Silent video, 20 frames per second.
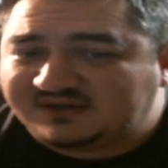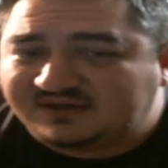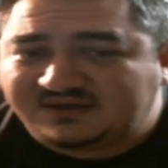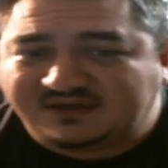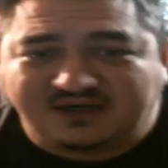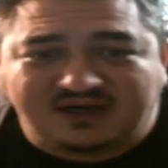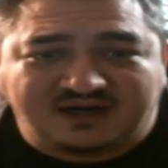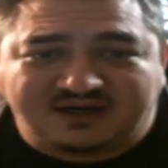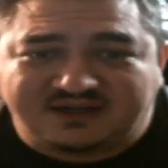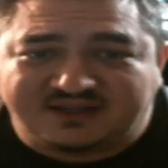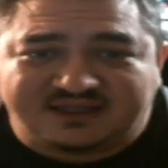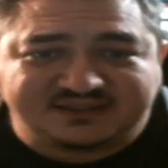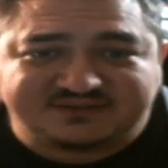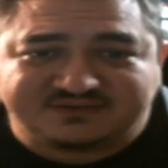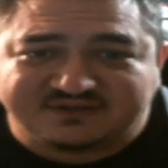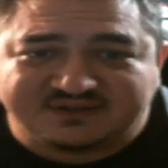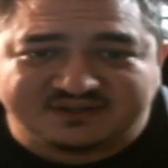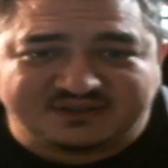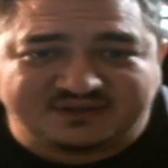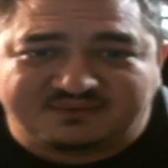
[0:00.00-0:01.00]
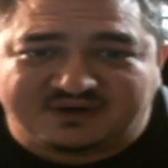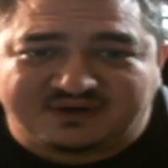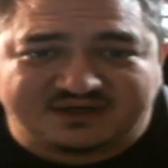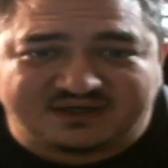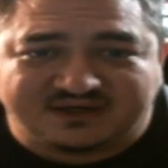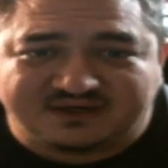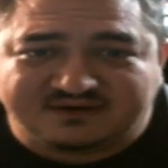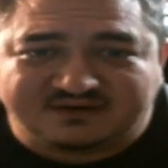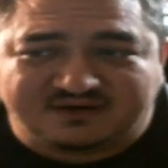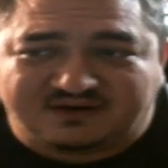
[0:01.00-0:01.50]
None of that's really
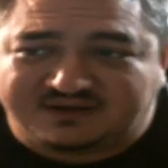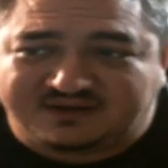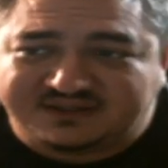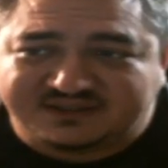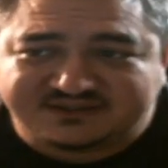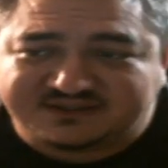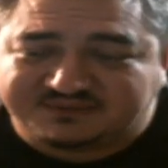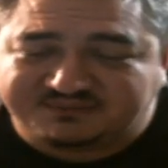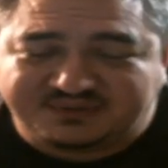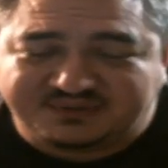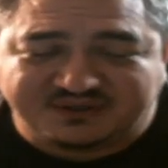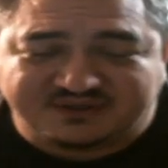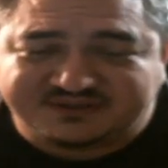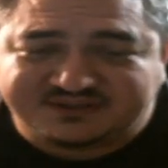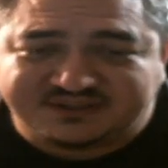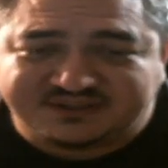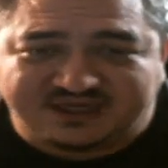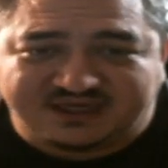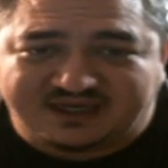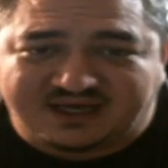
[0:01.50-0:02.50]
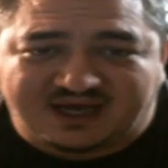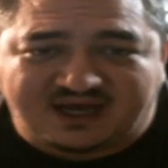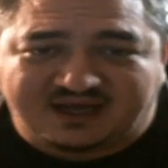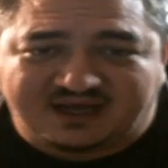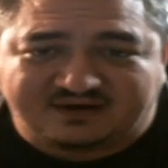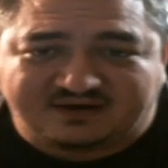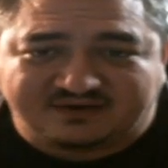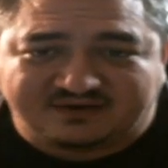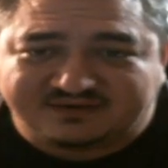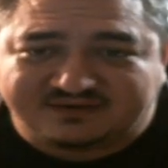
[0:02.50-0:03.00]
working on this computer tonight. I
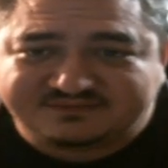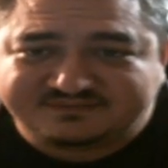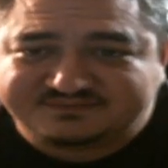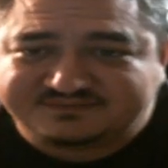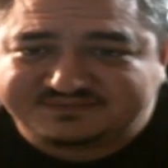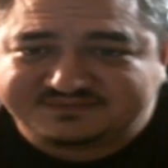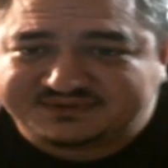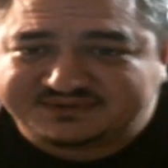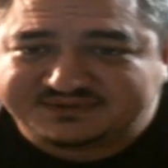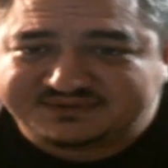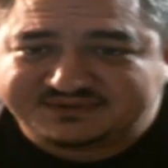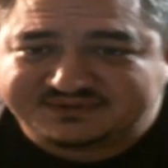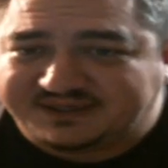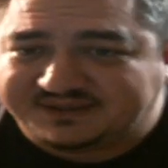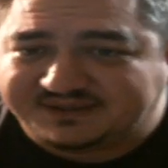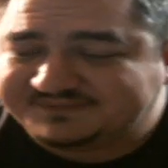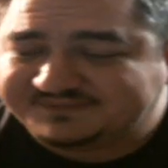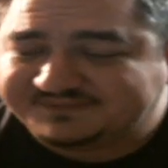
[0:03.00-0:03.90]
don't know, but